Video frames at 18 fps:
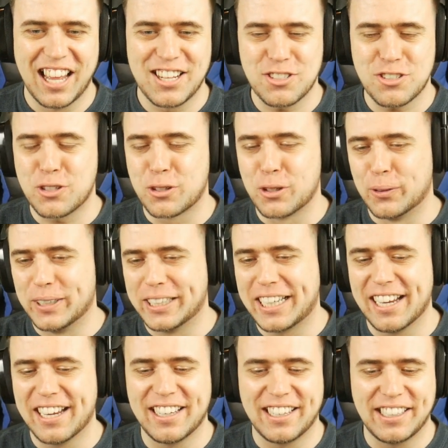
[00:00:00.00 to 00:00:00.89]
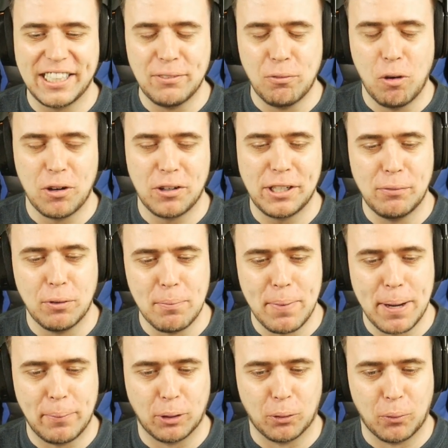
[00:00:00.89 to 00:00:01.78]
That's true. He can't. He won't. He
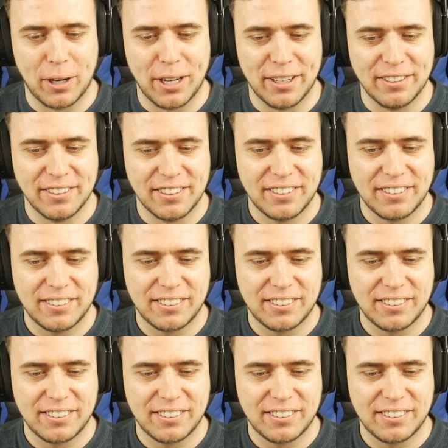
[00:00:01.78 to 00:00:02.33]
wouldn't be able to win.